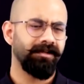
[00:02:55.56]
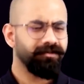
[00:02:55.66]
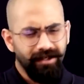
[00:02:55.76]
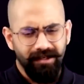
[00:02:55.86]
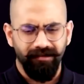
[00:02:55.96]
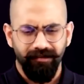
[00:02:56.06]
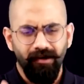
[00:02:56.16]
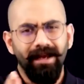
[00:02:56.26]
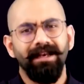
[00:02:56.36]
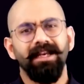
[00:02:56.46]
So yes,
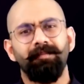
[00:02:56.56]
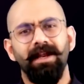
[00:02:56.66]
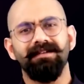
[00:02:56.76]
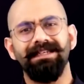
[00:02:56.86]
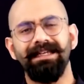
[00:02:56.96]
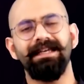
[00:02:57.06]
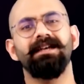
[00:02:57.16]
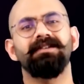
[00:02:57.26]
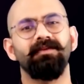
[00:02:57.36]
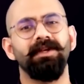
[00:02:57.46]
so I can replace
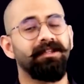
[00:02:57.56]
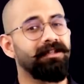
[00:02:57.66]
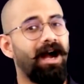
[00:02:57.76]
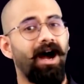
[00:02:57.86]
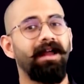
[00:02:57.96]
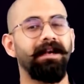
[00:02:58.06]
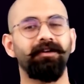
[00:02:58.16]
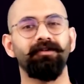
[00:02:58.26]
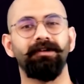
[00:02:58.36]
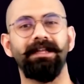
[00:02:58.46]
ds with r
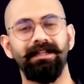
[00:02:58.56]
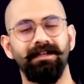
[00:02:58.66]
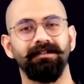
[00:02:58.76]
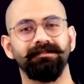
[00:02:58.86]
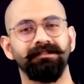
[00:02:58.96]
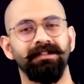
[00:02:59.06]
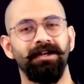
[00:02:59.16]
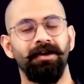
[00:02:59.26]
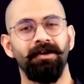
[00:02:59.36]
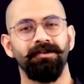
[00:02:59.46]
into d theta.
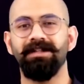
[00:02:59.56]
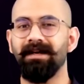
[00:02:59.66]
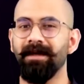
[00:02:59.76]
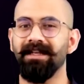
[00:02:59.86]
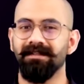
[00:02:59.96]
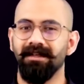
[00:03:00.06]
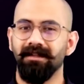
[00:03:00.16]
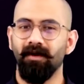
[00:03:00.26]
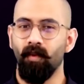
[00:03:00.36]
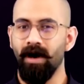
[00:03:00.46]
So that means
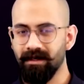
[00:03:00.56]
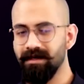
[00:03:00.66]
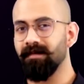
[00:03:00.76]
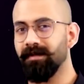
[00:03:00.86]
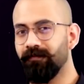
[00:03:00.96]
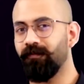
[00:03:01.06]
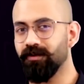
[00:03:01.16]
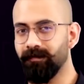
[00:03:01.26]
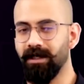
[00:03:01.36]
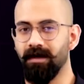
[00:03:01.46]
the work done by the
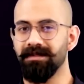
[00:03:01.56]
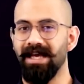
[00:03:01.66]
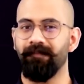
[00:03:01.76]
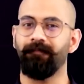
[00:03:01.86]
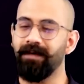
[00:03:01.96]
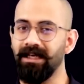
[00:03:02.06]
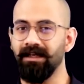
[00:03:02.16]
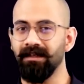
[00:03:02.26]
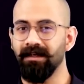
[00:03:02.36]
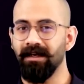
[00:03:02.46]
force becomes
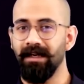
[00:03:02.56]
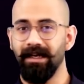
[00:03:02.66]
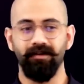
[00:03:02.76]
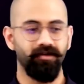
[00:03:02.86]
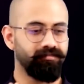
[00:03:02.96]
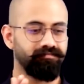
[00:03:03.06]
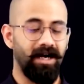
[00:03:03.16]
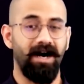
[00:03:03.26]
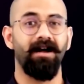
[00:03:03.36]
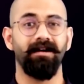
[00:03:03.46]
Ft into
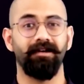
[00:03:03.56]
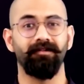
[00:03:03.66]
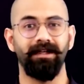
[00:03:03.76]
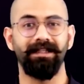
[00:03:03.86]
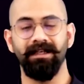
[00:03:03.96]
r into d